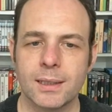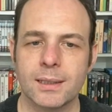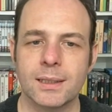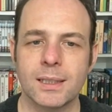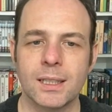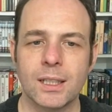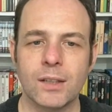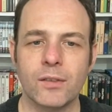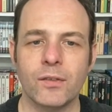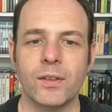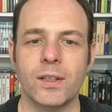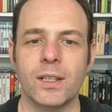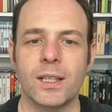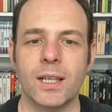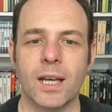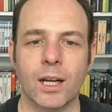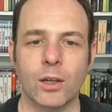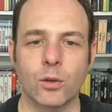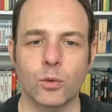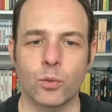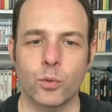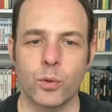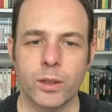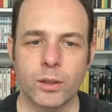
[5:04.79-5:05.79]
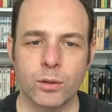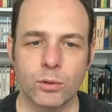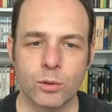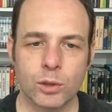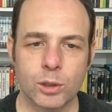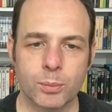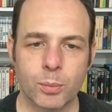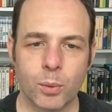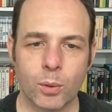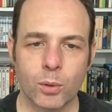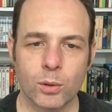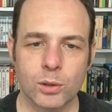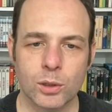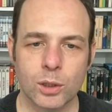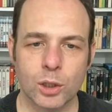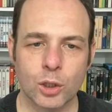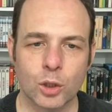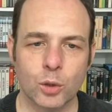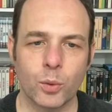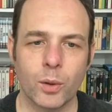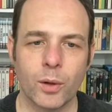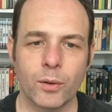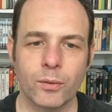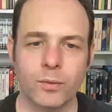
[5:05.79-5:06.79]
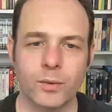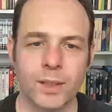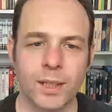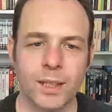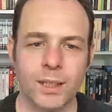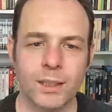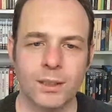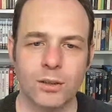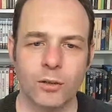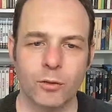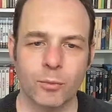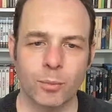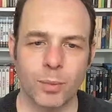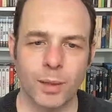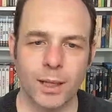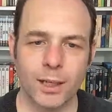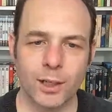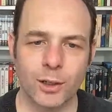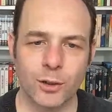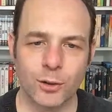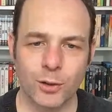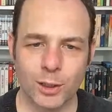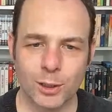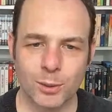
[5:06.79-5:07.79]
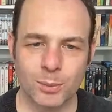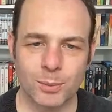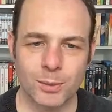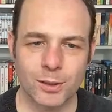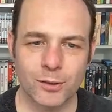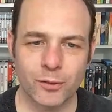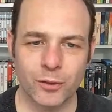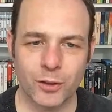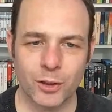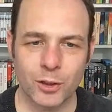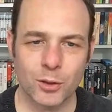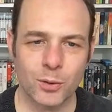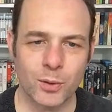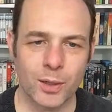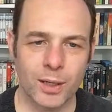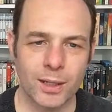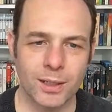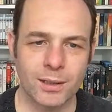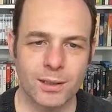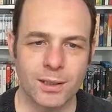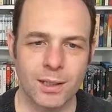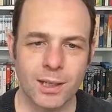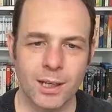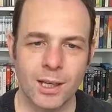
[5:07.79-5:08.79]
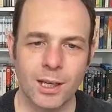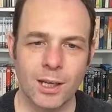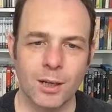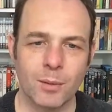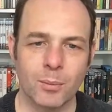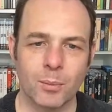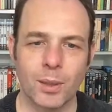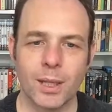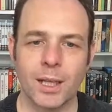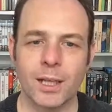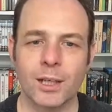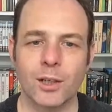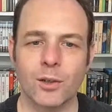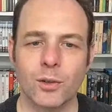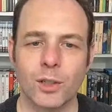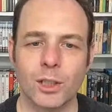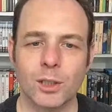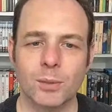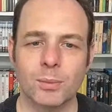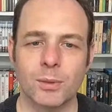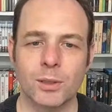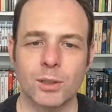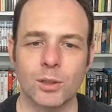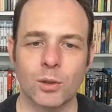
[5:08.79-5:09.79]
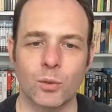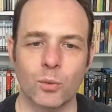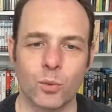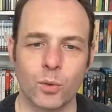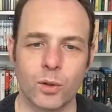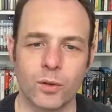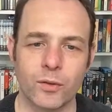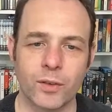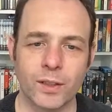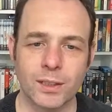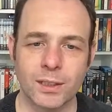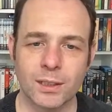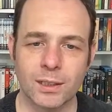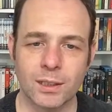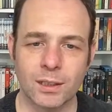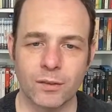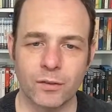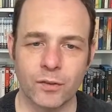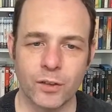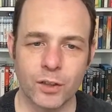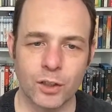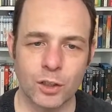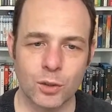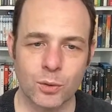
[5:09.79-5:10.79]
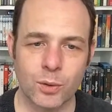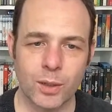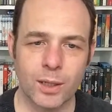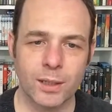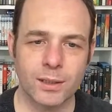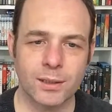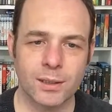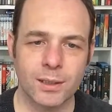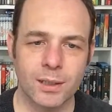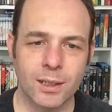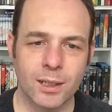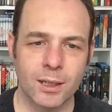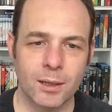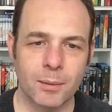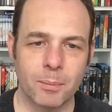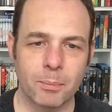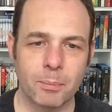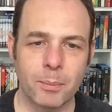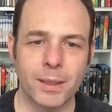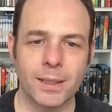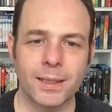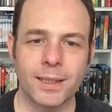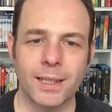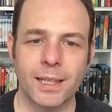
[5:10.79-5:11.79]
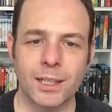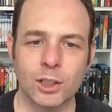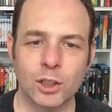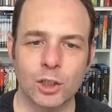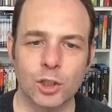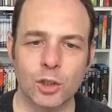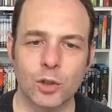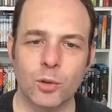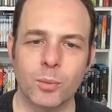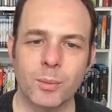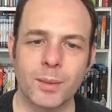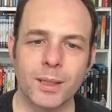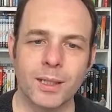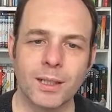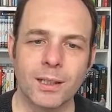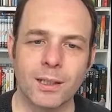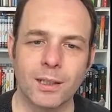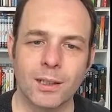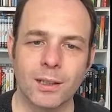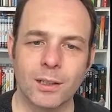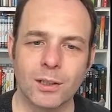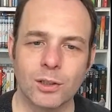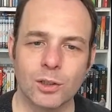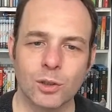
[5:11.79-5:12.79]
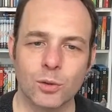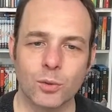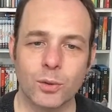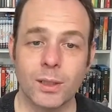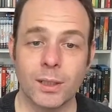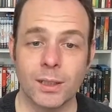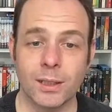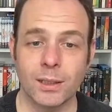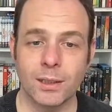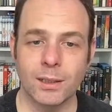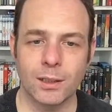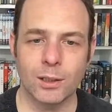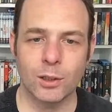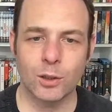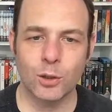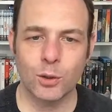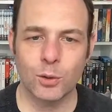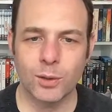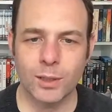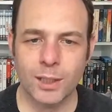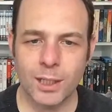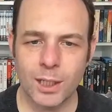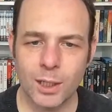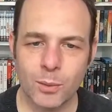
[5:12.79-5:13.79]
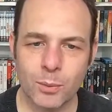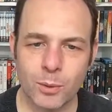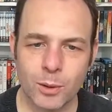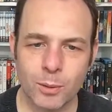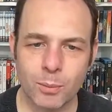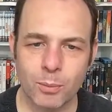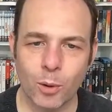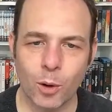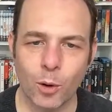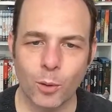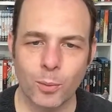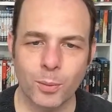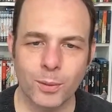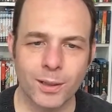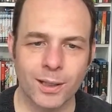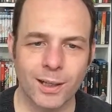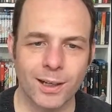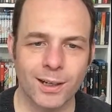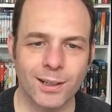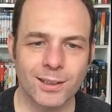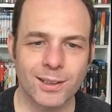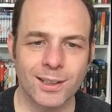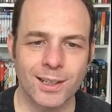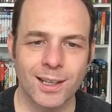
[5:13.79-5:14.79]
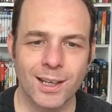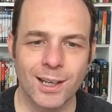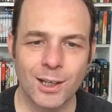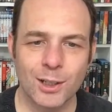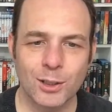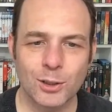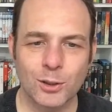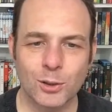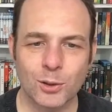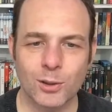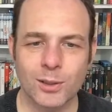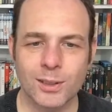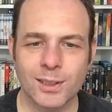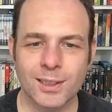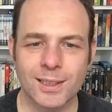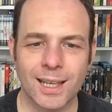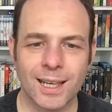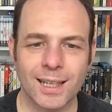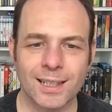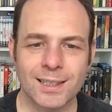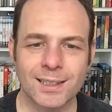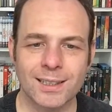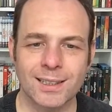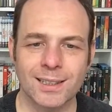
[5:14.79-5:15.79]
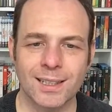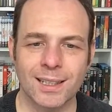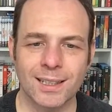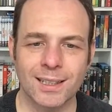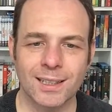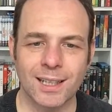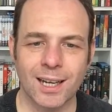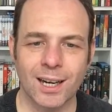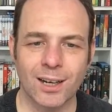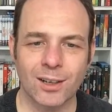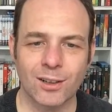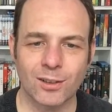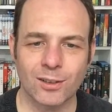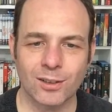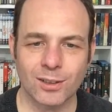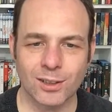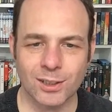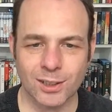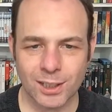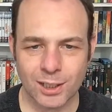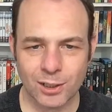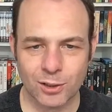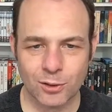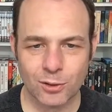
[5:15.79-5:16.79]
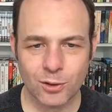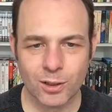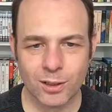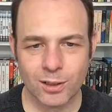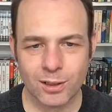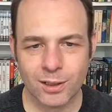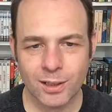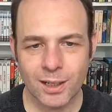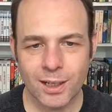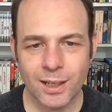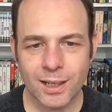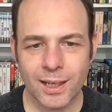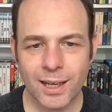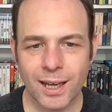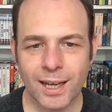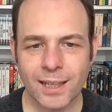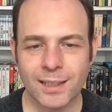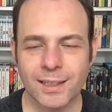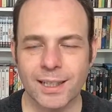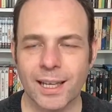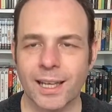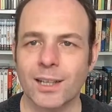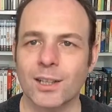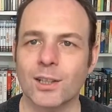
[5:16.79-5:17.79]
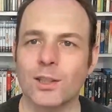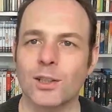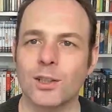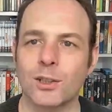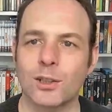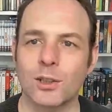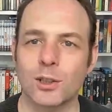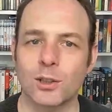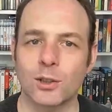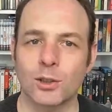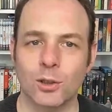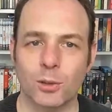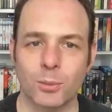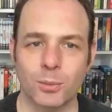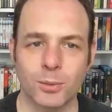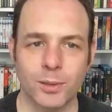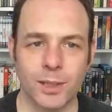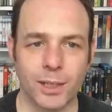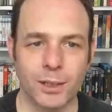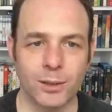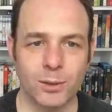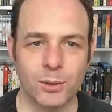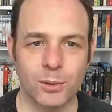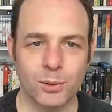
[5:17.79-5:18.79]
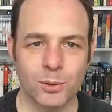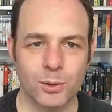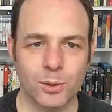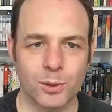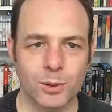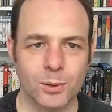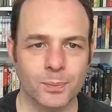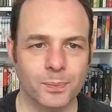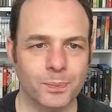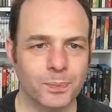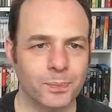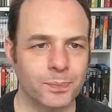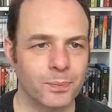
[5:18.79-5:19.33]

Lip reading: TV and radio spots, 12 Days of Black Christmas featurette, Black Christmas Revisited featurette, Midnight Screaming Q&A with Bob Clark, John Saxon and Carol Zitterer, and English subtitles.